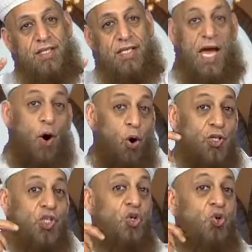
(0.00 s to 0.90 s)
They are
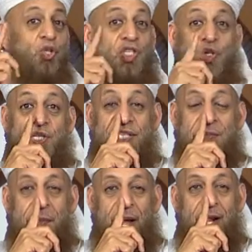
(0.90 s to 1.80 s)
also used to
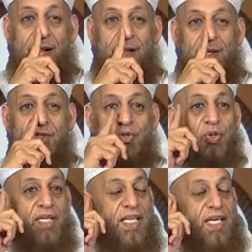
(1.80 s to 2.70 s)
smell, to
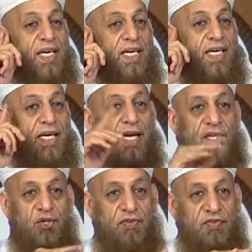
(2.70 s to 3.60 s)
hear,
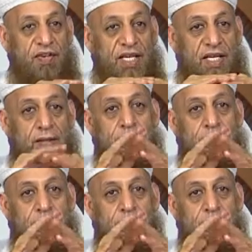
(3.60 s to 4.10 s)
and to feel.